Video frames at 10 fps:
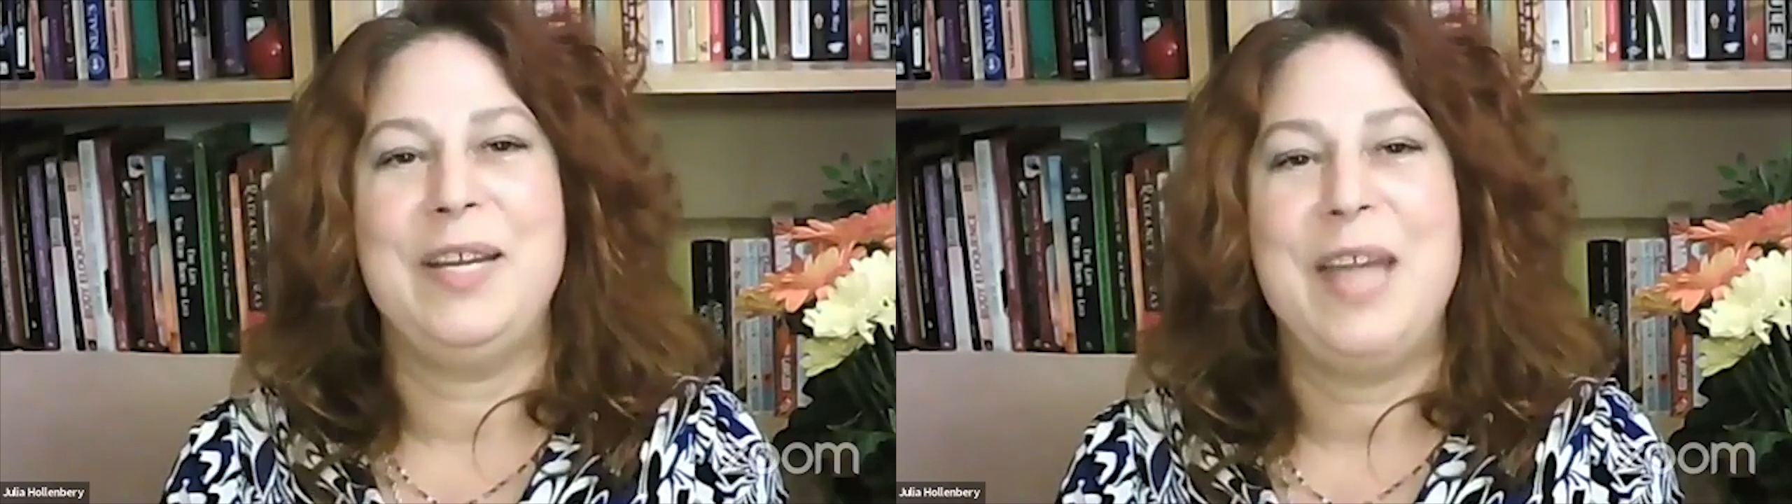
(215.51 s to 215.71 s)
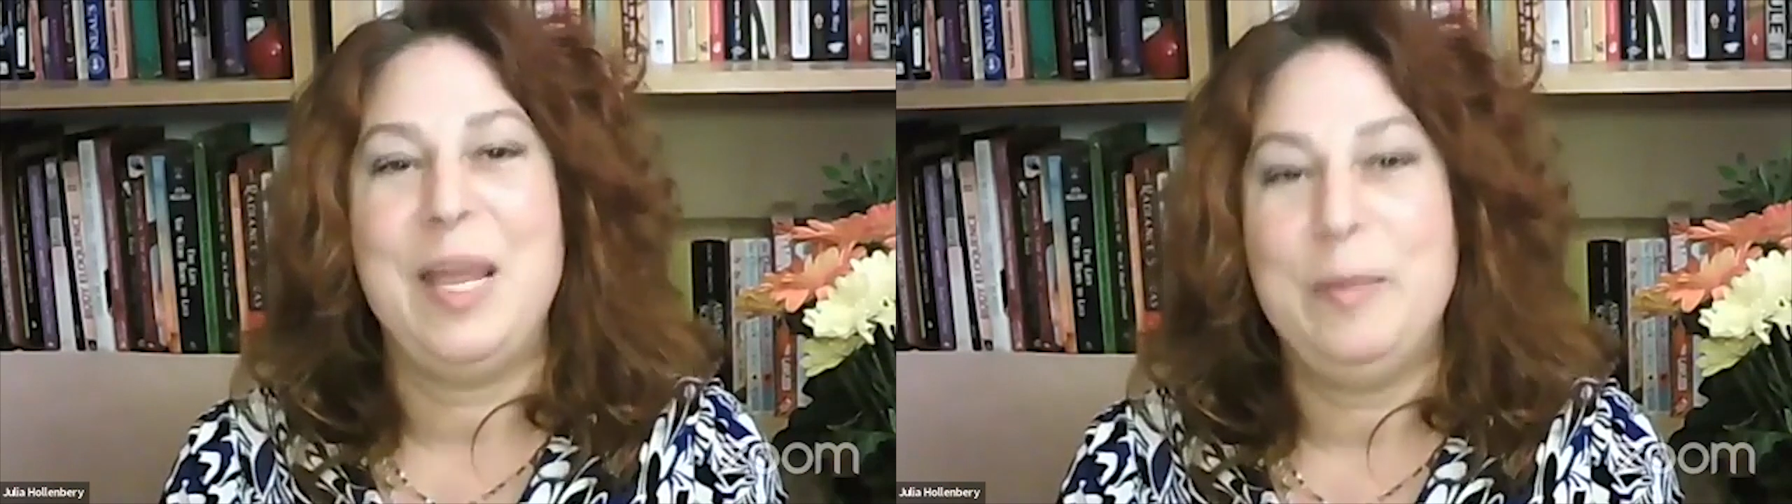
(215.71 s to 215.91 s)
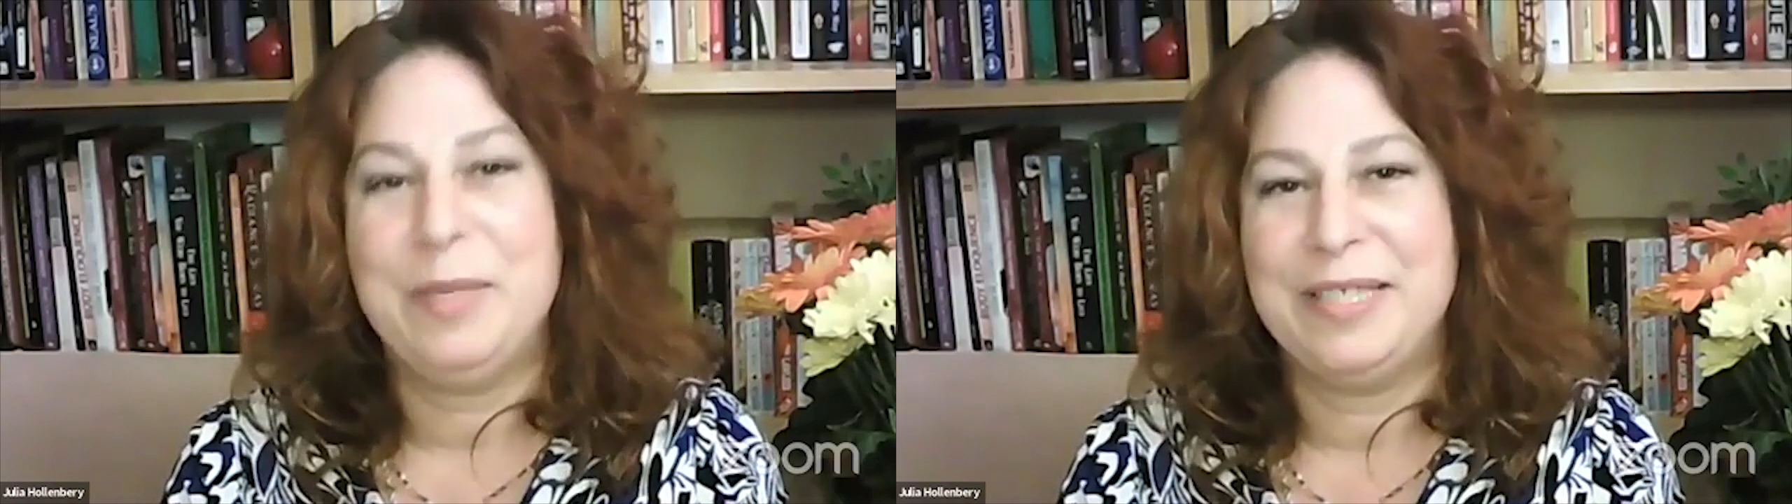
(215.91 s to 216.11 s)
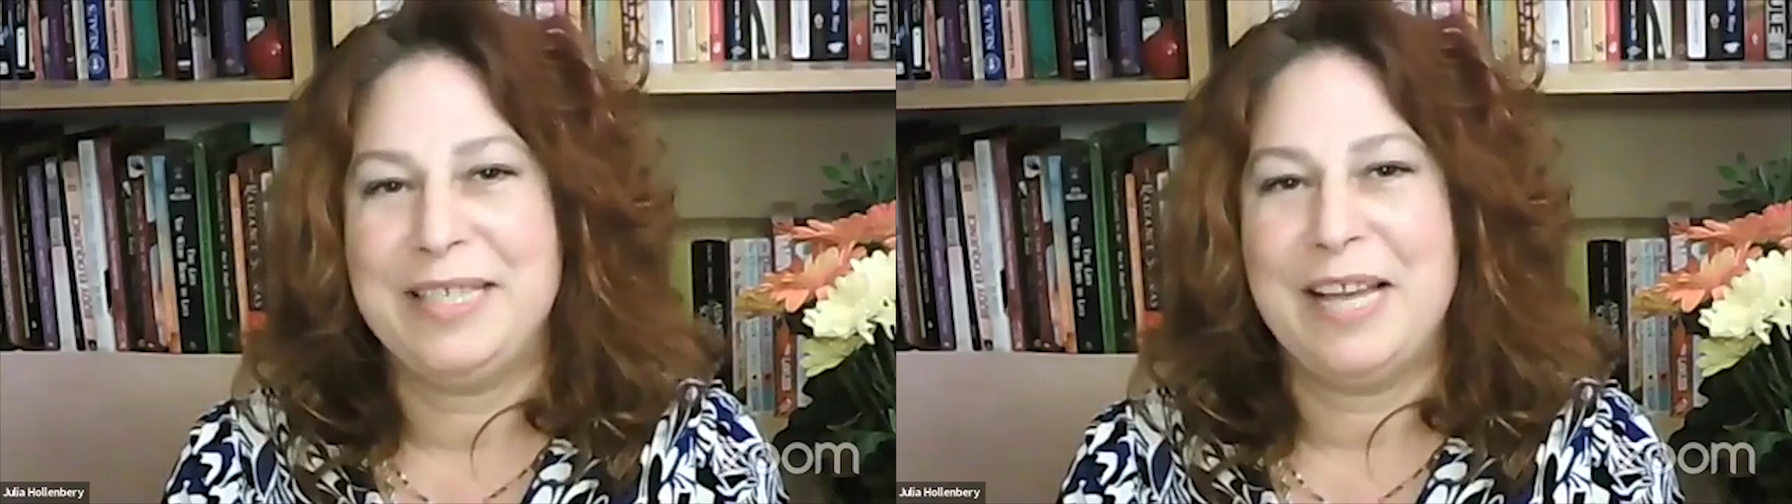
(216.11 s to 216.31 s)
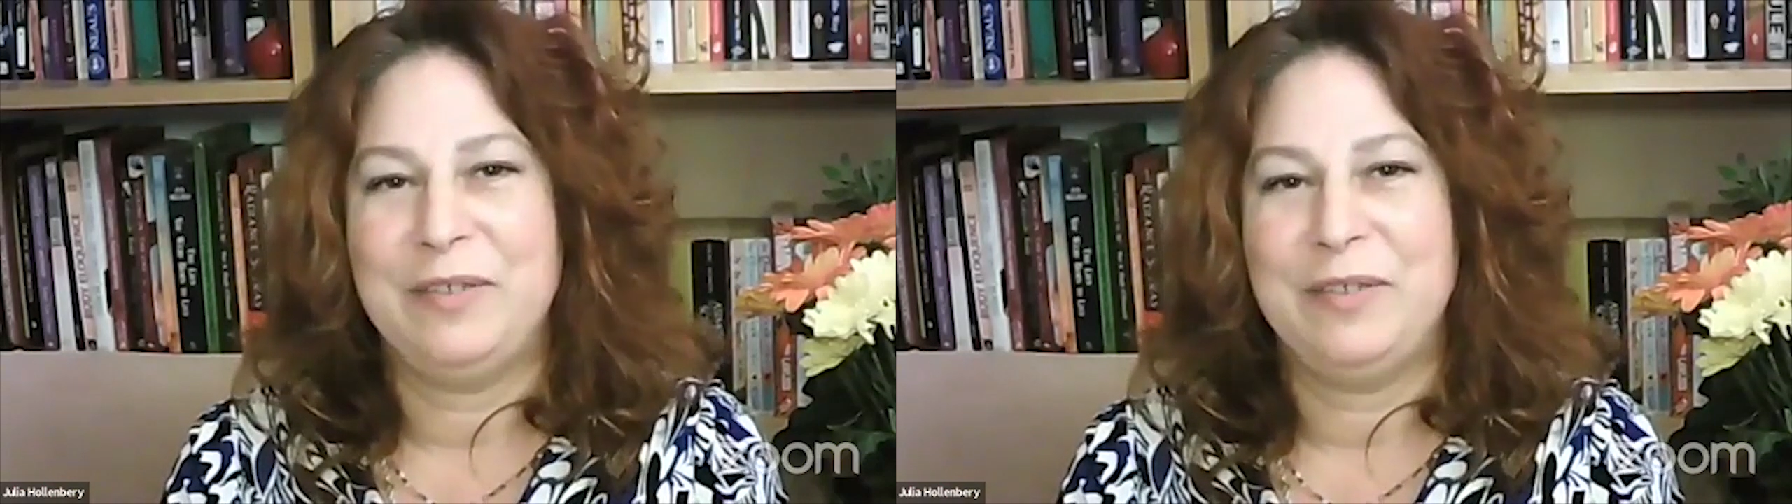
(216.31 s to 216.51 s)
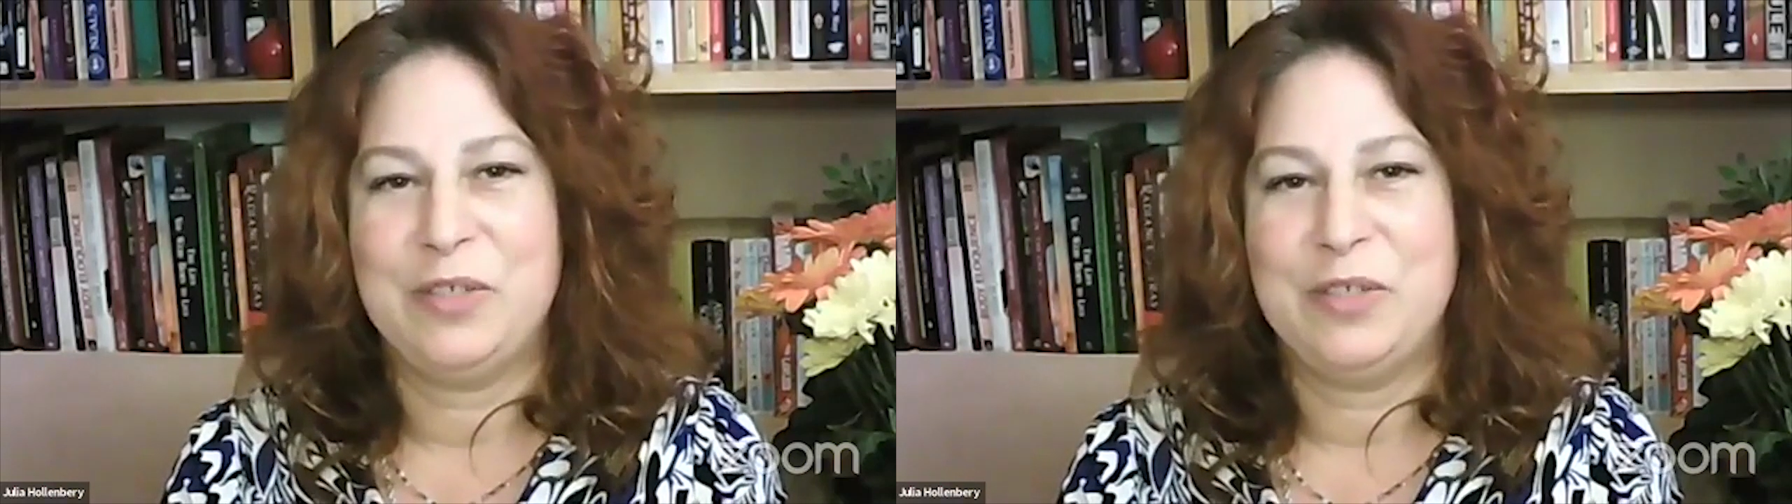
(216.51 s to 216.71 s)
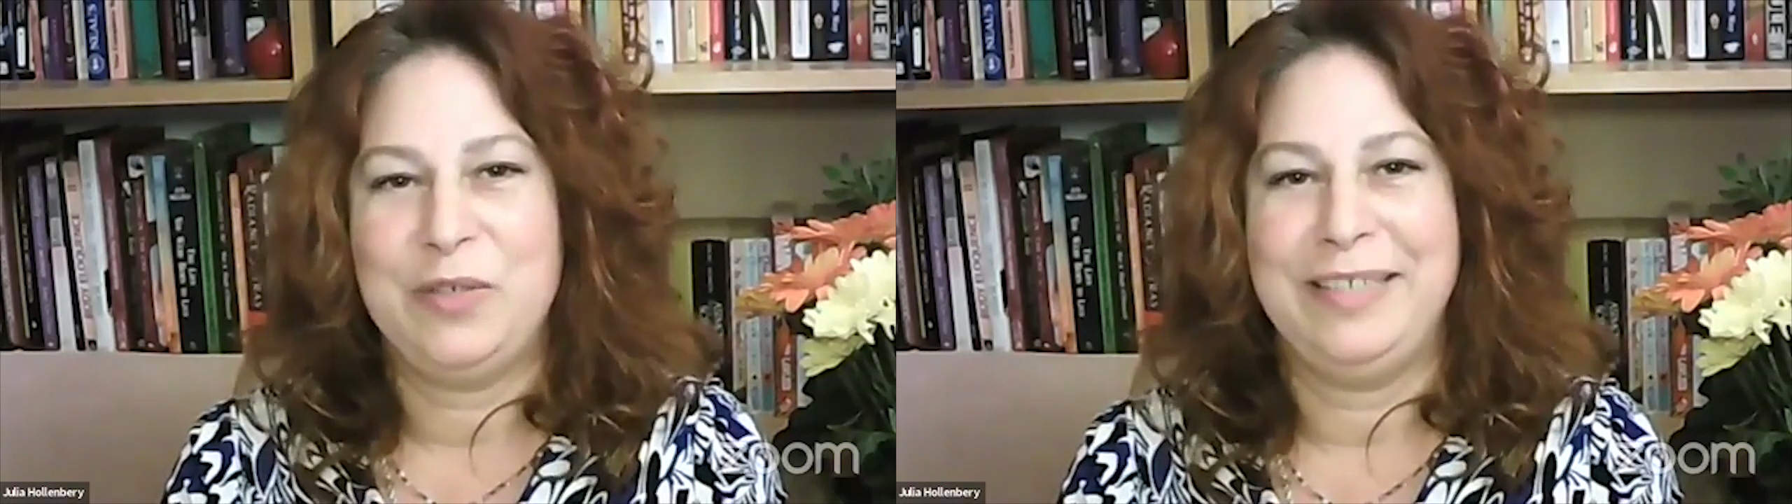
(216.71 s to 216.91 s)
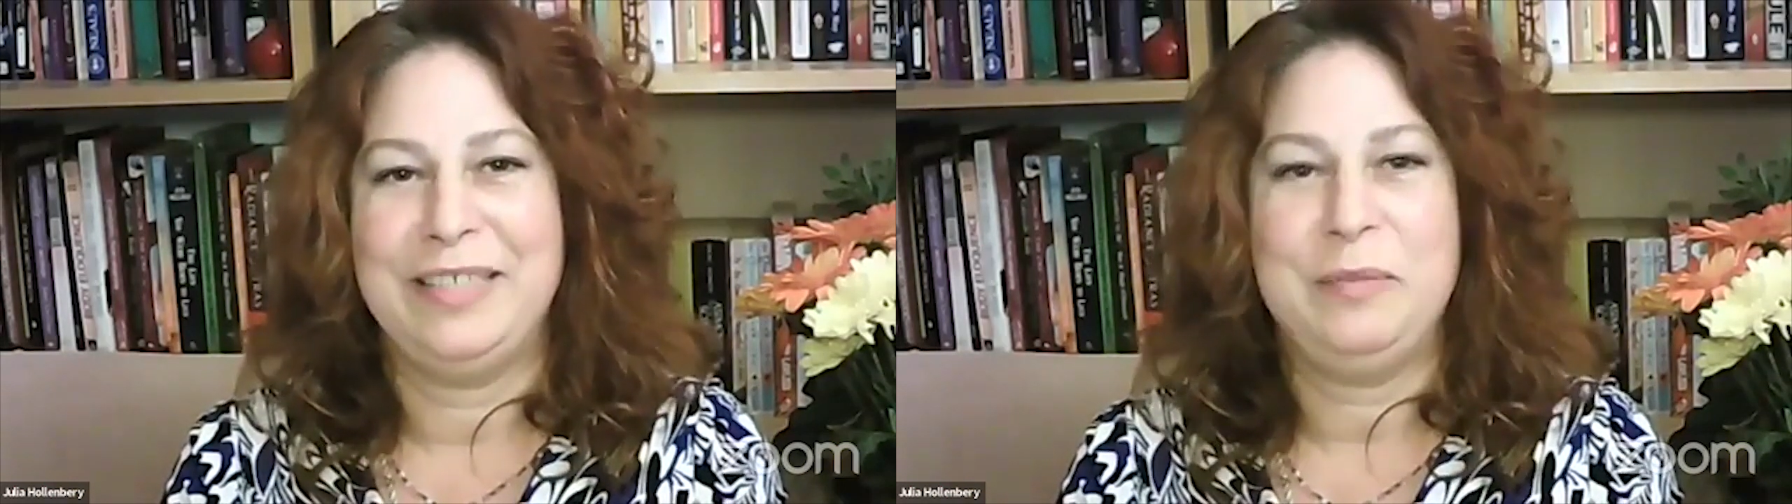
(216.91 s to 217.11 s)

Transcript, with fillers: neighbours down the street.